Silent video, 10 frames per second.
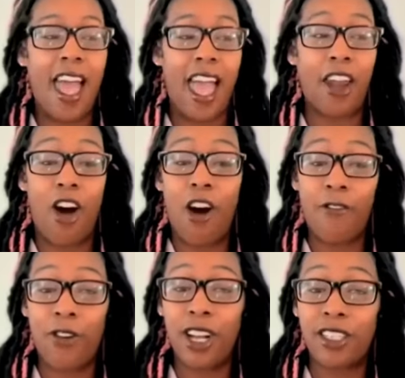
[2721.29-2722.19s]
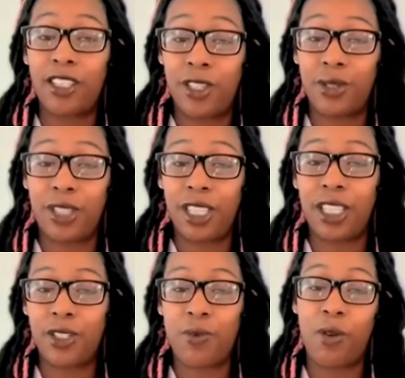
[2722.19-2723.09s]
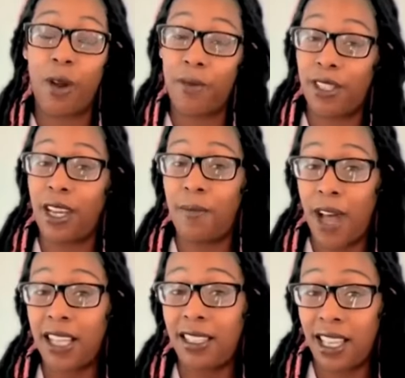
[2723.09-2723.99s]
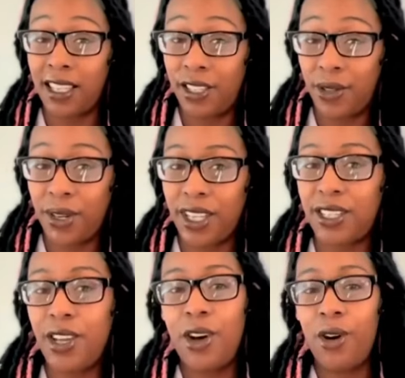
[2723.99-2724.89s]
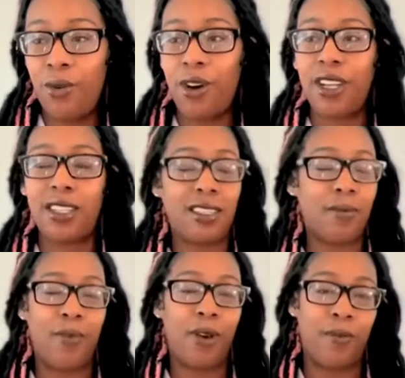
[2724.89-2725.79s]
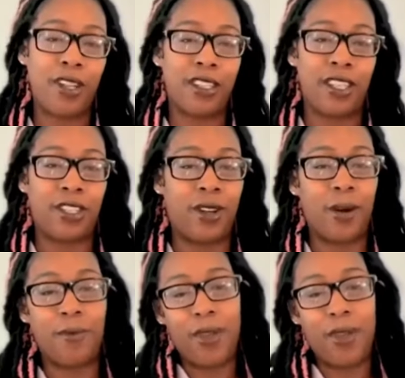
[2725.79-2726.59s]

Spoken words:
and all four institutions were represented by said students who wanted to support President Trump.